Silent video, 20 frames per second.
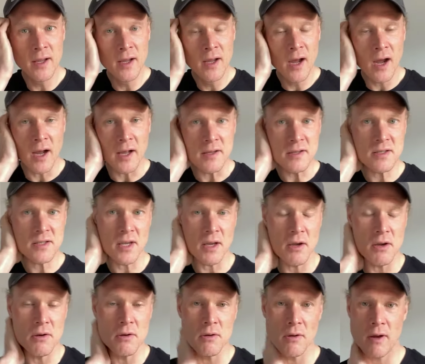And
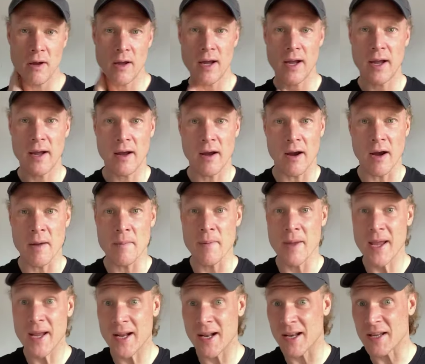so I'm
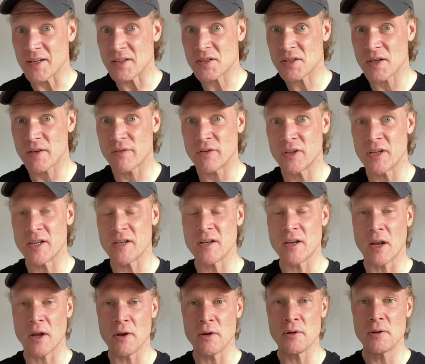English, if you didn't
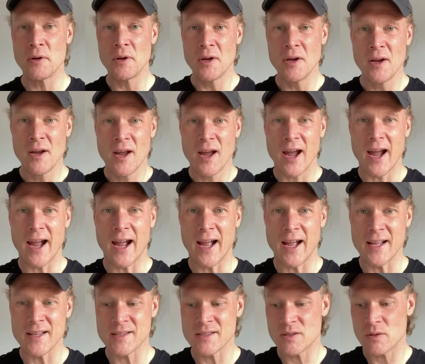know.
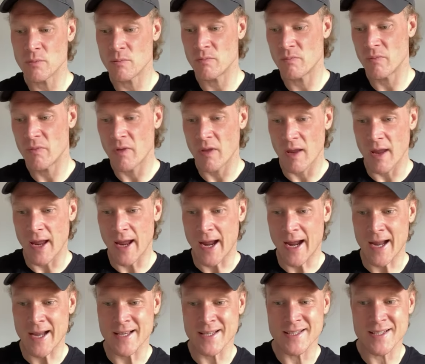And
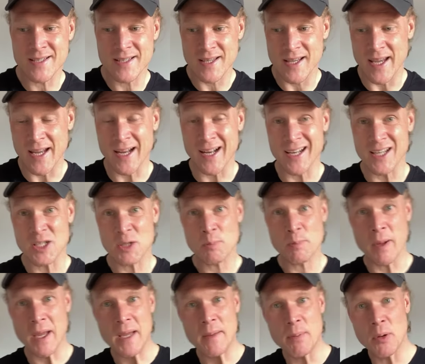as English
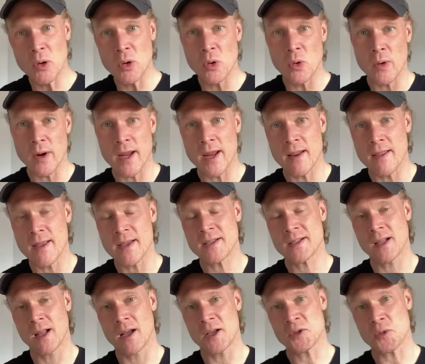people, we this
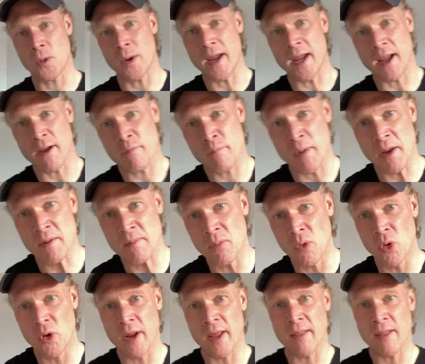last week have been
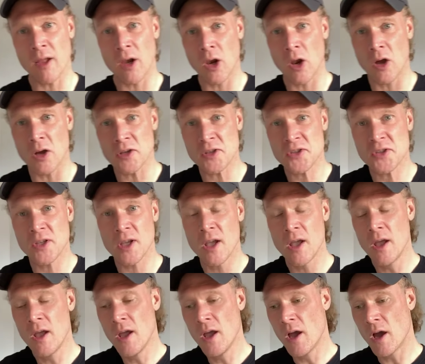mourning the loss
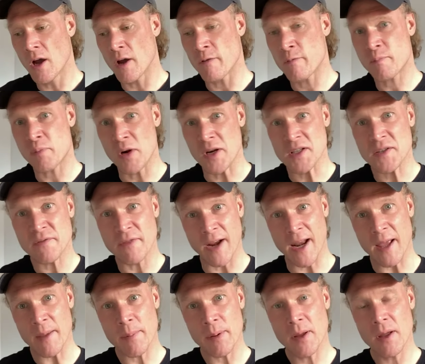of Prince
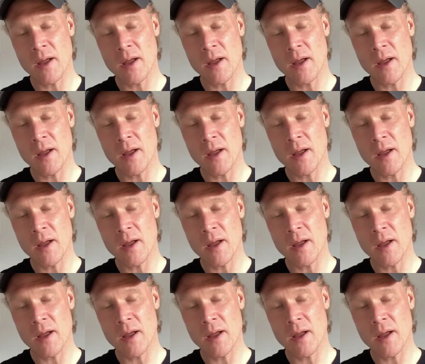Philip.